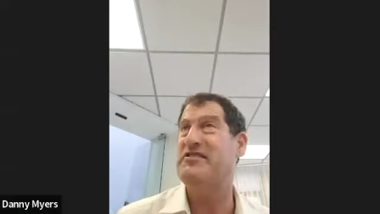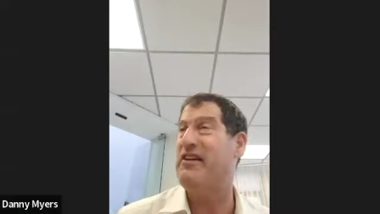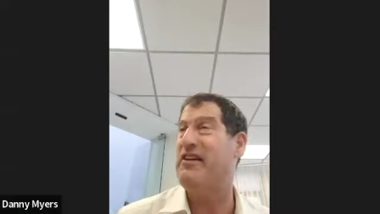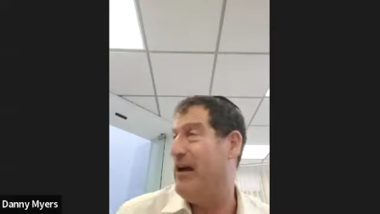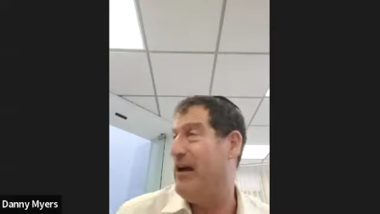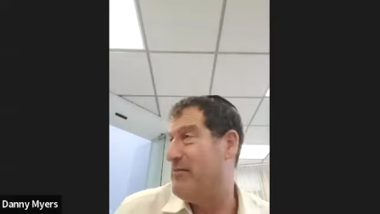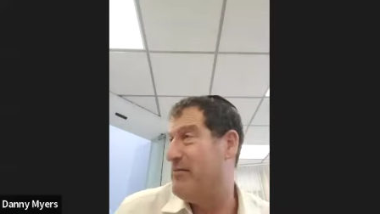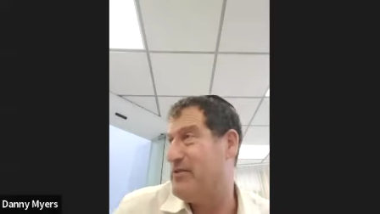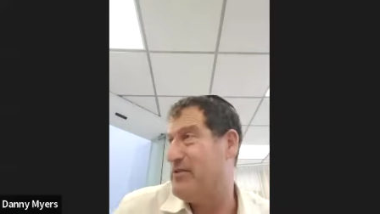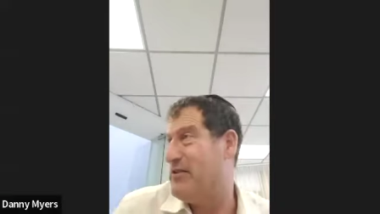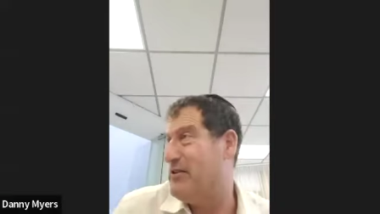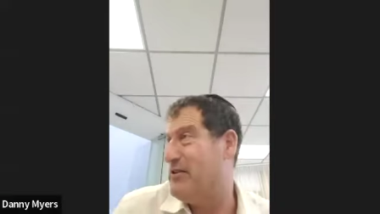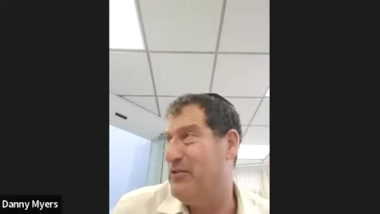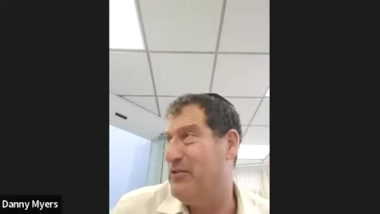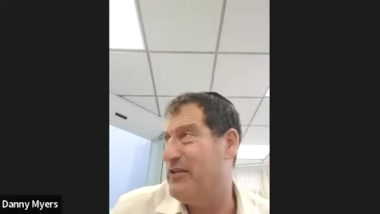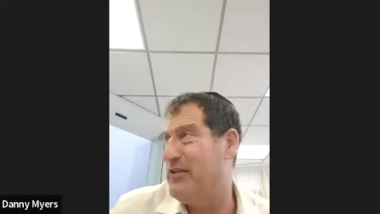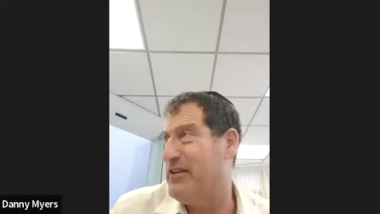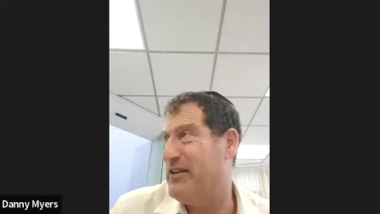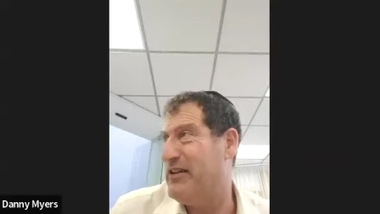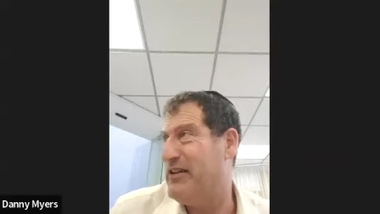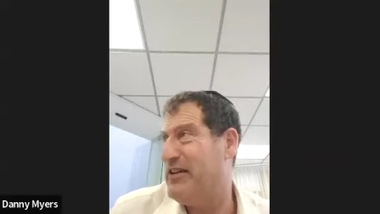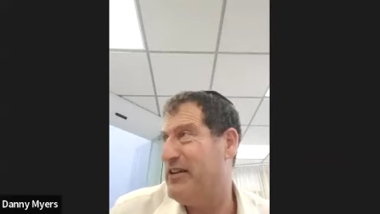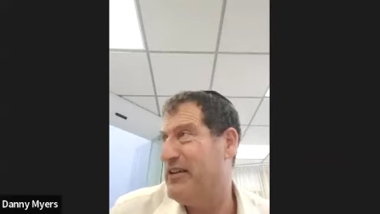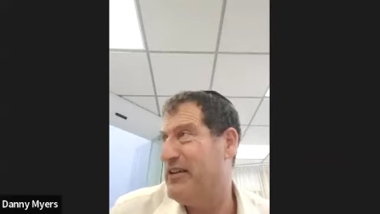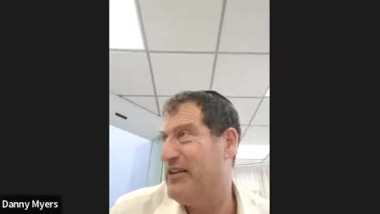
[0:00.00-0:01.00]
Absolutely.
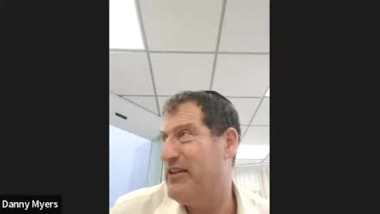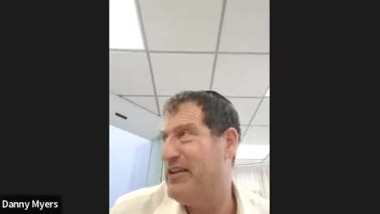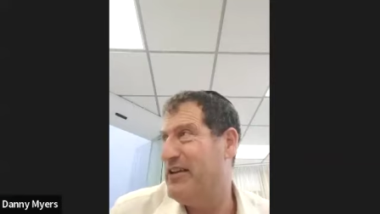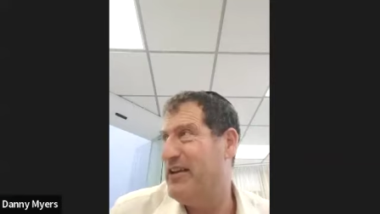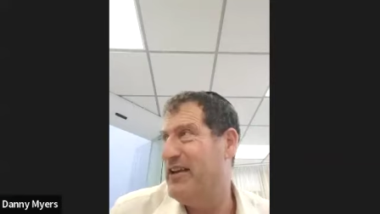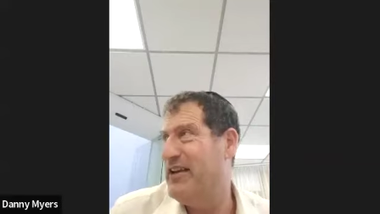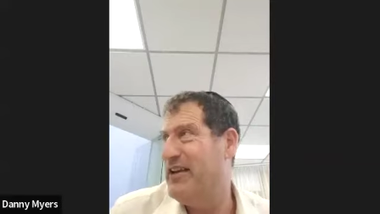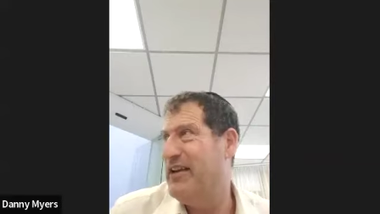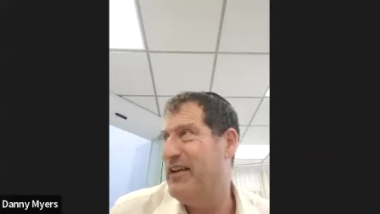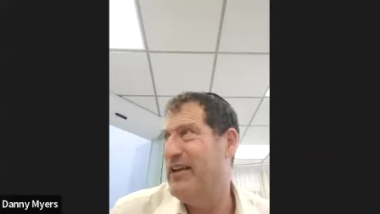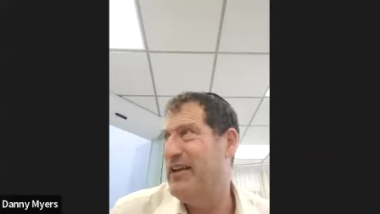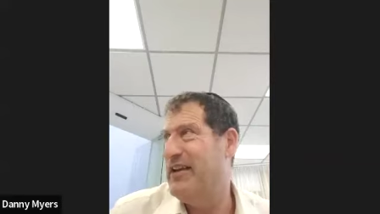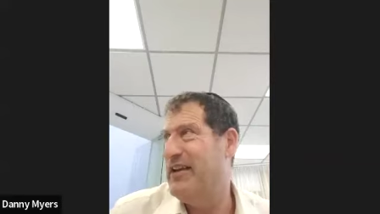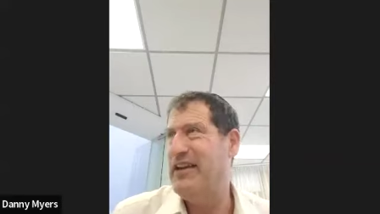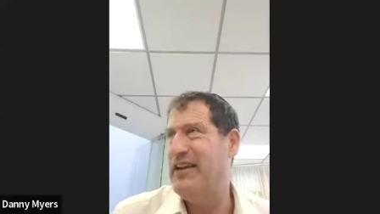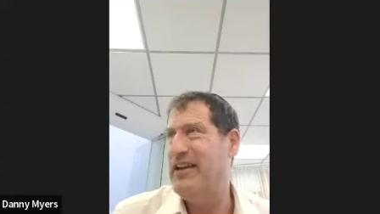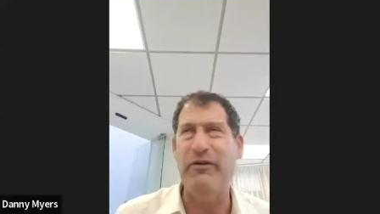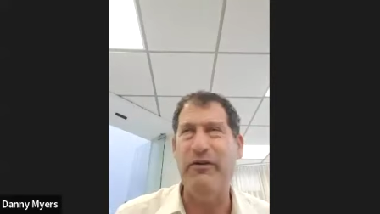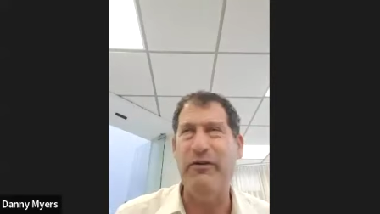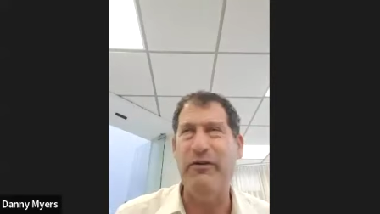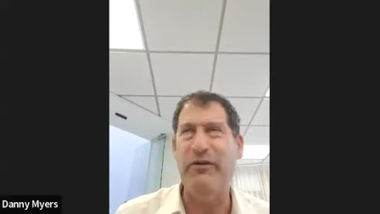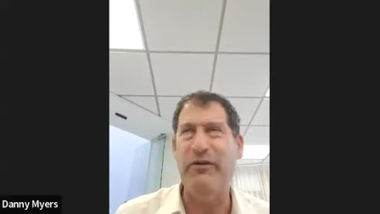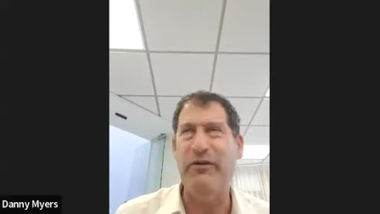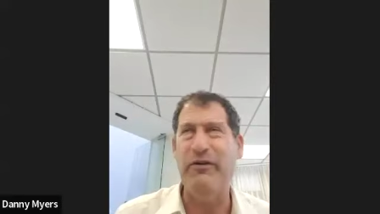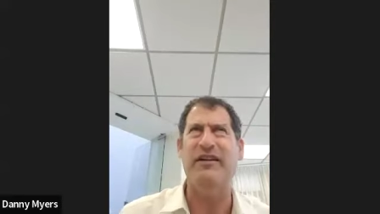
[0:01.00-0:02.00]
Now
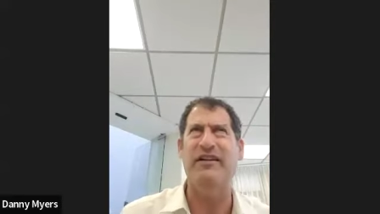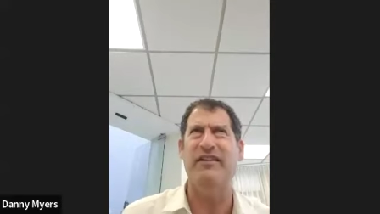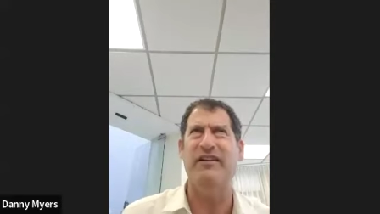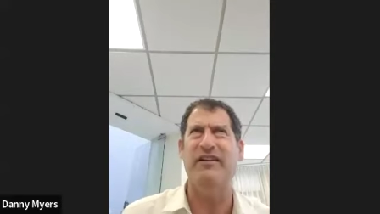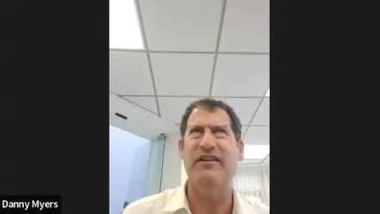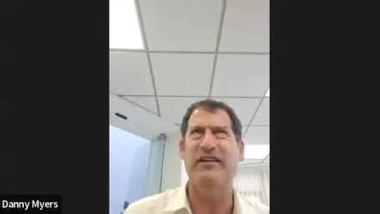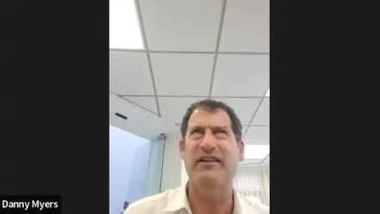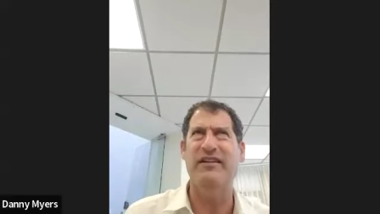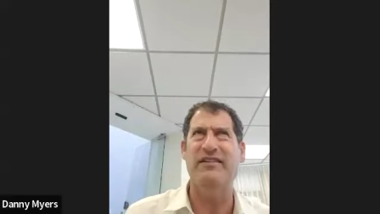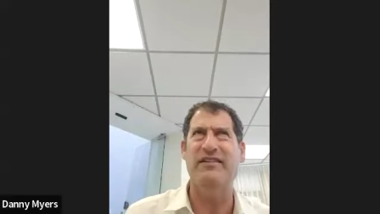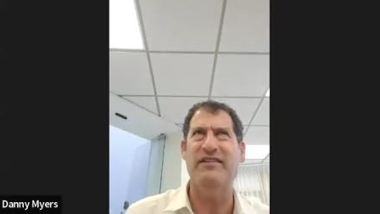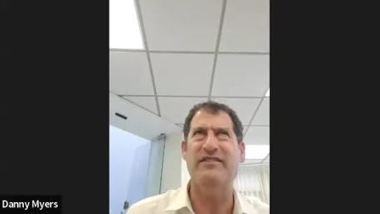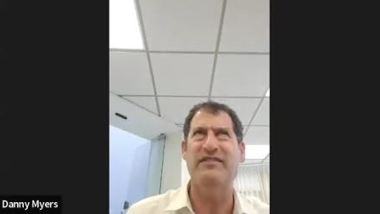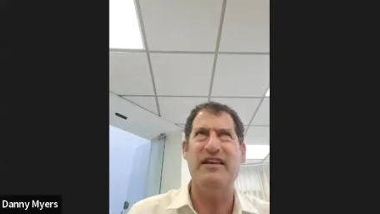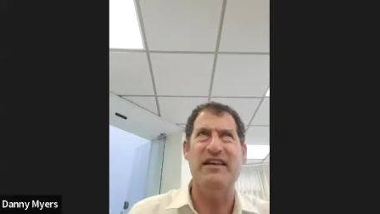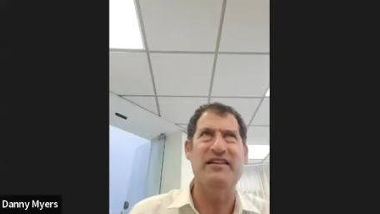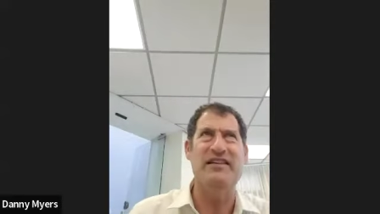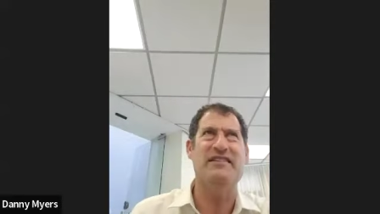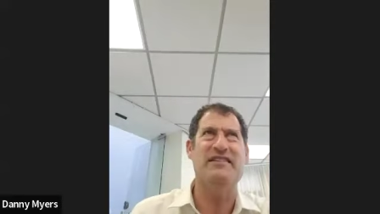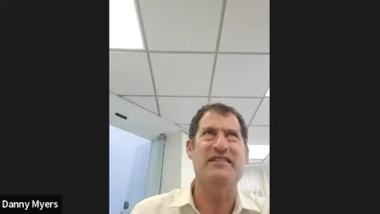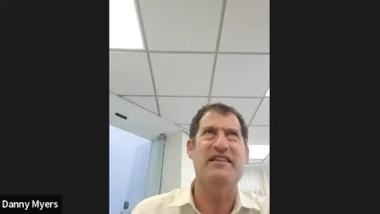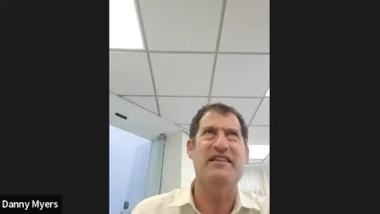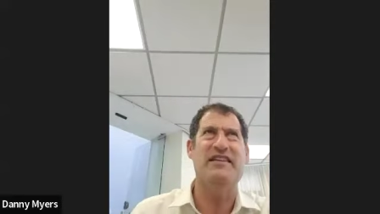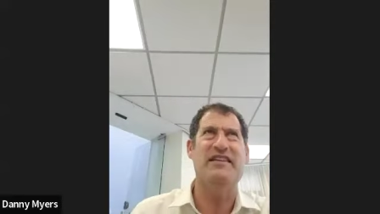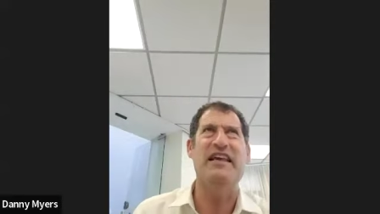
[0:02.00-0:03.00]
wait, it's
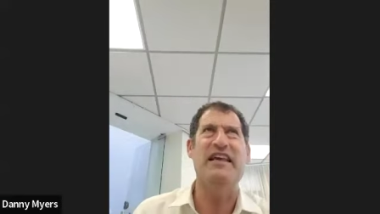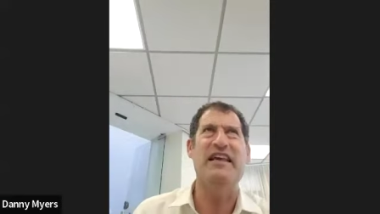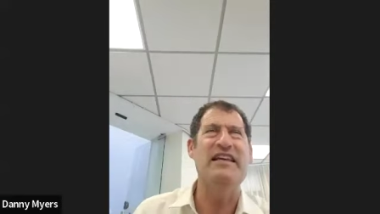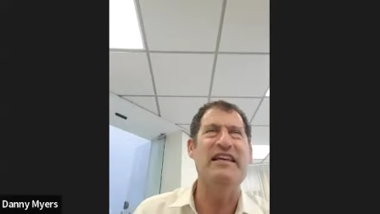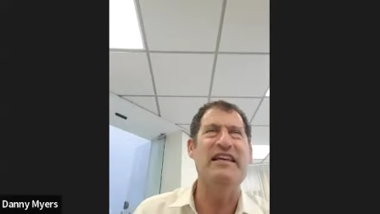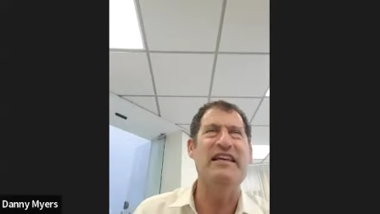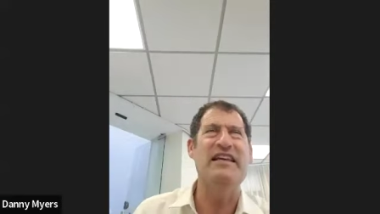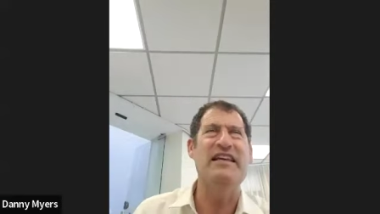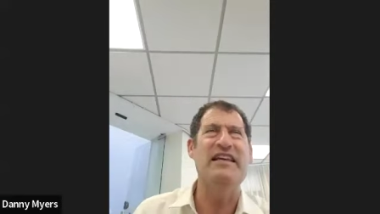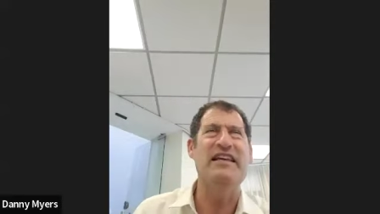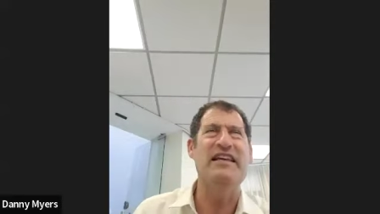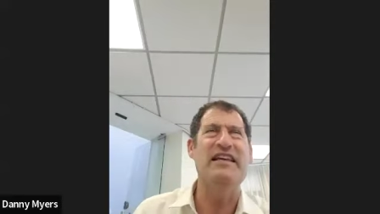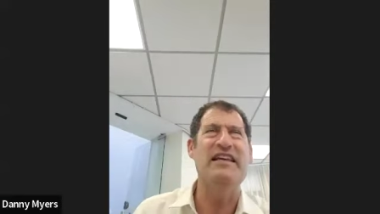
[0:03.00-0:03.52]
his mitzvah.